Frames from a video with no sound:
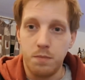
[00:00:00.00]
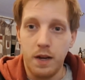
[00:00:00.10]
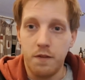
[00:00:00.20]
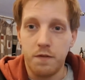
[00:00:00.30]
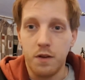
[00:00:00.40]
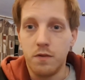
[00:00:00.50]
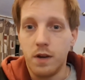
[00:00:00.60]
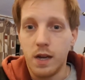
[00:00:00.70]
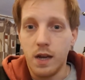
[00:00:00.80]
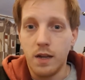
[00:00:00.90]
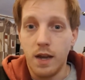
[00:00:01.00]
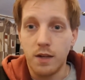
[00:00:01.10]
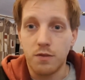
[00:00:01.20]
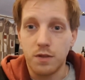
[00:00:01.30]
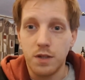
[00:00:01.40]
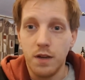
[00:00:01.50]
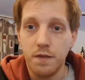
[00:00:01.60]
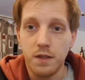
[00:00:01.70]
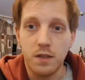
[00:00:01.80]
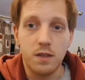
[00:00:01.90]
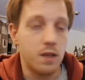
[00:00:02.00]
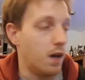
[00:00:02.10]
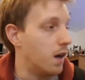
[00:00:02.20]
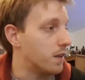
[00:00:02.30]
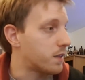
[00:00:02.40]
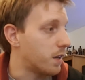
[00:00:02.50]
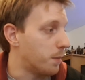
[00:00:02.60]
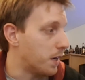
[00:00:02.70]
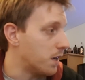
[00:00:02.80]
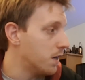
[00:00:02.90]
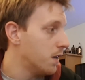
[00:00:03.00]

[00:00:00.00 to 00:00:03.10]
better flow rate and extra surface skimming.